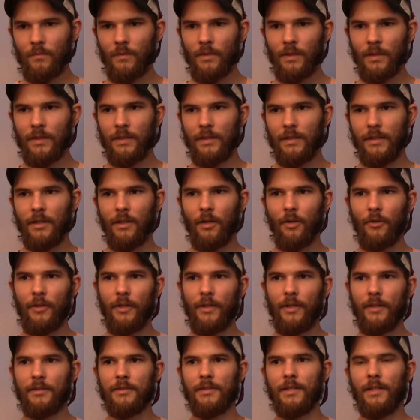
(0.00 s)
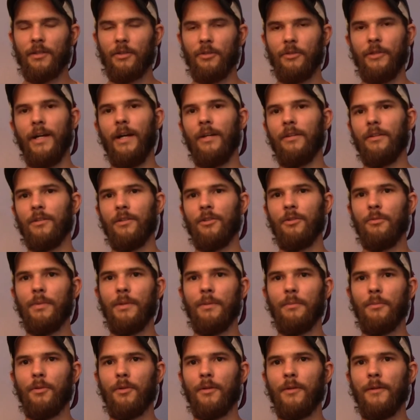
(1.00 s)
until things settle down a little
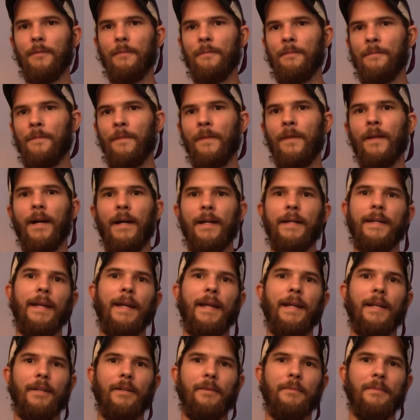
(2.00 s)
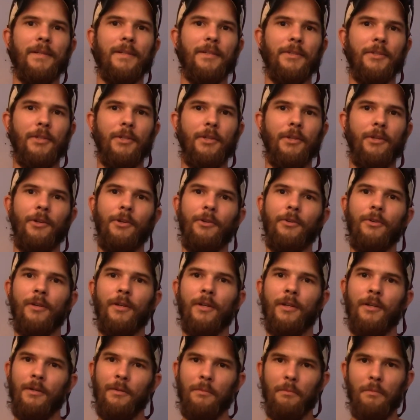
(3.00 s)
bit more, I can't commit to
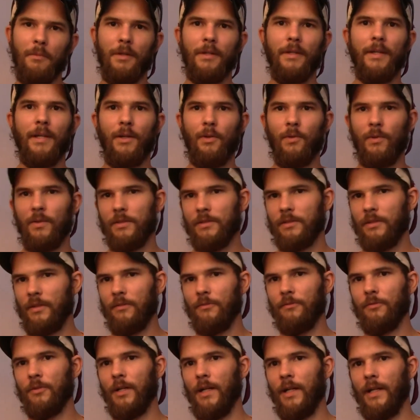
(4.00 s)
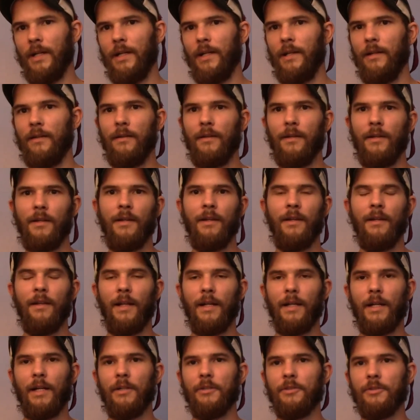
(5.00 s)
Monday, Wednesday, and Friday
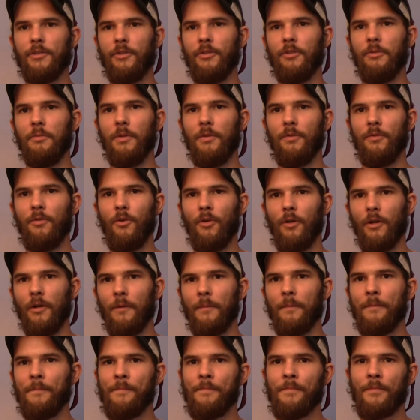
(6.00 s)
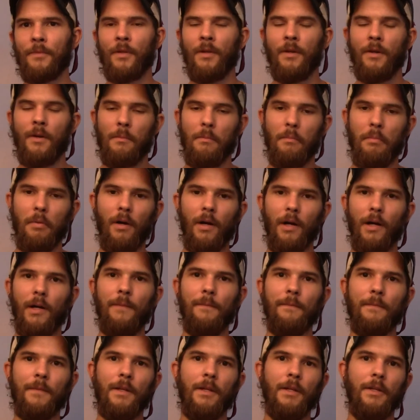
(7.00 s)
like I was doing before.
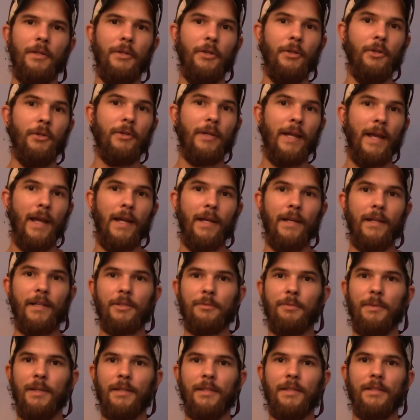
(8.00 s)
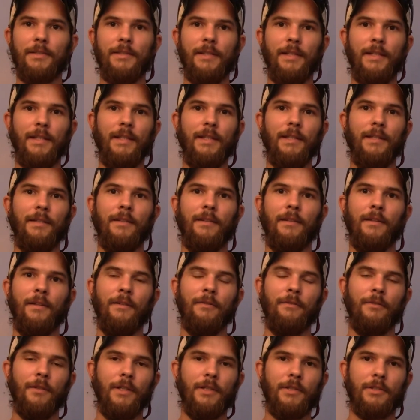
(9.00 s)
But you can expect to see
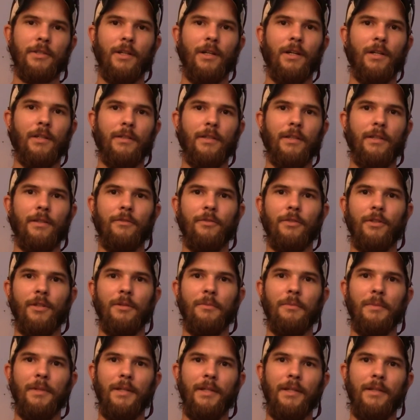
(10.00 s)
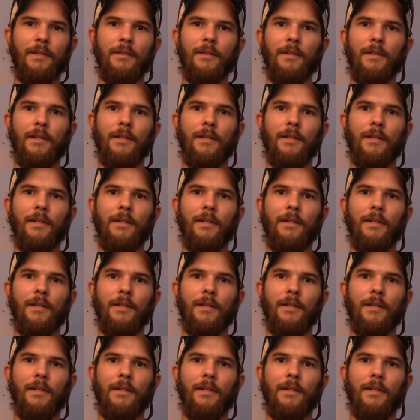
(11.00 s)
fresh content from me